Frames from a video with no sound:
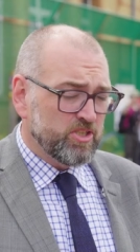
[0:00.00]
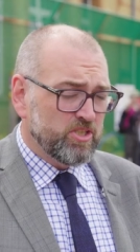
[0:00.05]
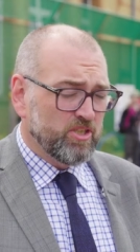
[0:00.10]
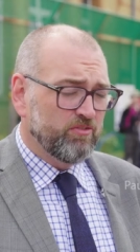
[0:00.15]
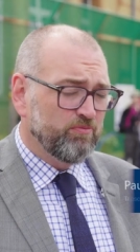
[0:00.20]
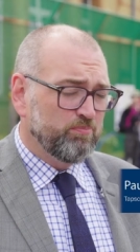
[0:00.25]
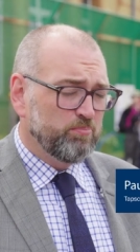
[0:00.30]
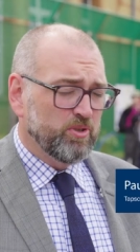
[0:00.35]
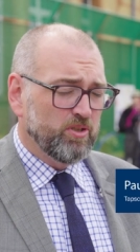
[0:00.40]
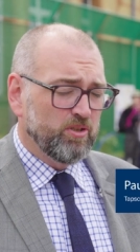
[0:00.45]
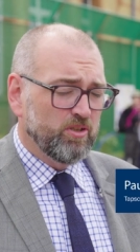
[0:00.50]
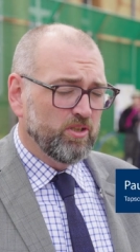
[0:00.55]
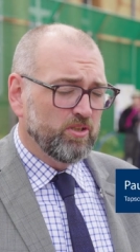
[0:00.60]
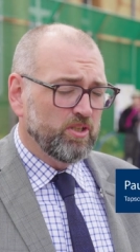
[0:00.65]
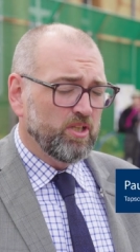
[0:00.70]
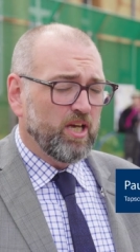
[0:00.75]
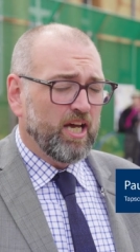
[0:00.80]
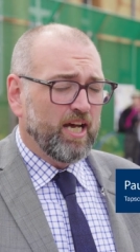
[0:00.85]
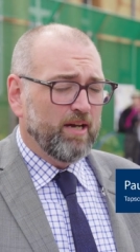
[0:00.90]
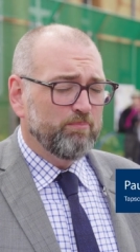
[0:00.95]

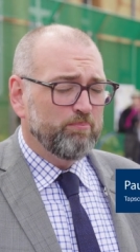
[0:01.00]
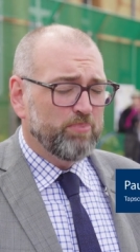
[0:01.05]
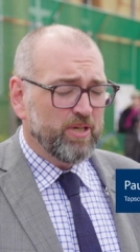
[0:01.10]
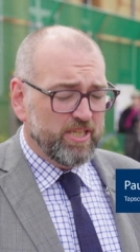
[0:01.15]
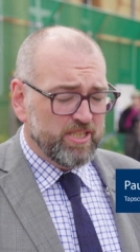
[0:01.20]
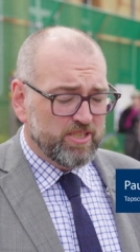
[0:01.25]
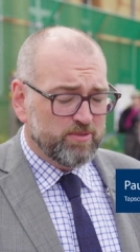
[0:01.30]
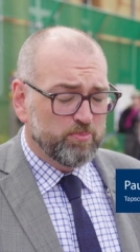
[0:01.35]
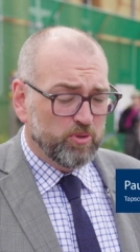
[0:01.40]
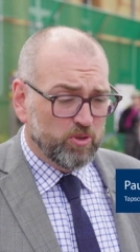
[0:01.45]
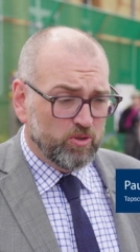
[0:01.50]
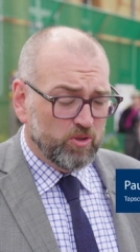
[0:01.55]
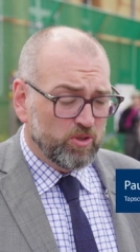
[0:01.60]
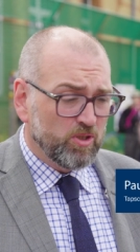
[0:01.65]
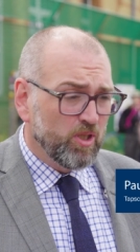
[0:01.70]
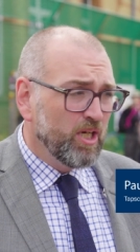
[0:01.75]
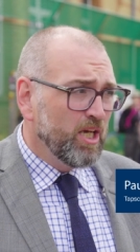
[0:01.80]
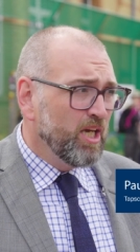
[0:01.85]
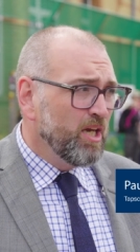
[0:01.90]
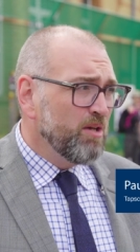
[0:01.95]
softball and baseball
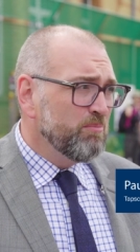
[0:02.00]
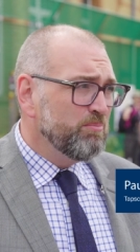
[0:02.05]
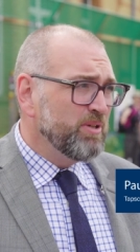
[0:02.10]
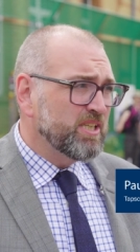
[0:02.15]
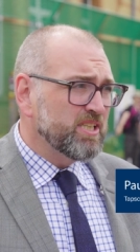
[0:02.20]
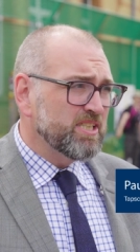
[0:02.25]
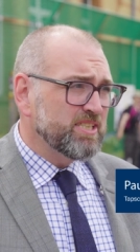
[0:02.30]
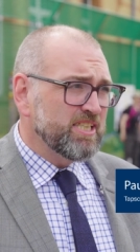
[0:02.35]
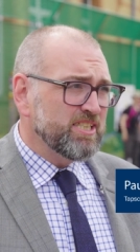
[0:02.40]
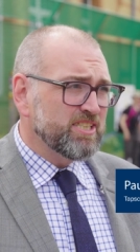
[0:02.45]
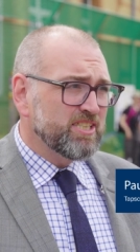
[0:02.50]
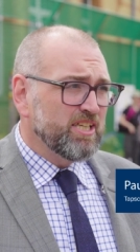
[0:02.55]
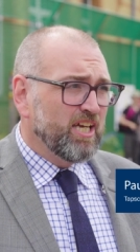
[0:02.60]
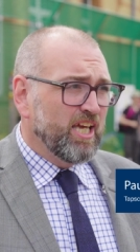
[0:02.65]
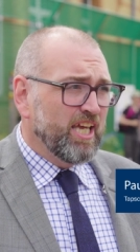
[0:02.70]
because it's,